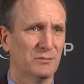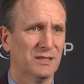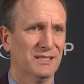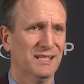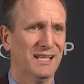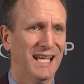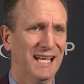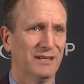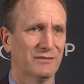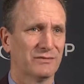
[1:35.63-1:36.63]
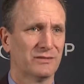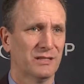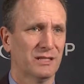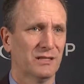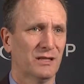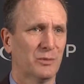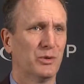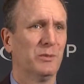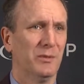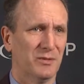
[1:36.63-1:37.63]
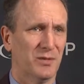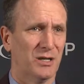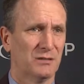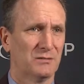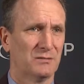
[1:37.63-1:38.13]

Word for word: but didn't have a prepayment model.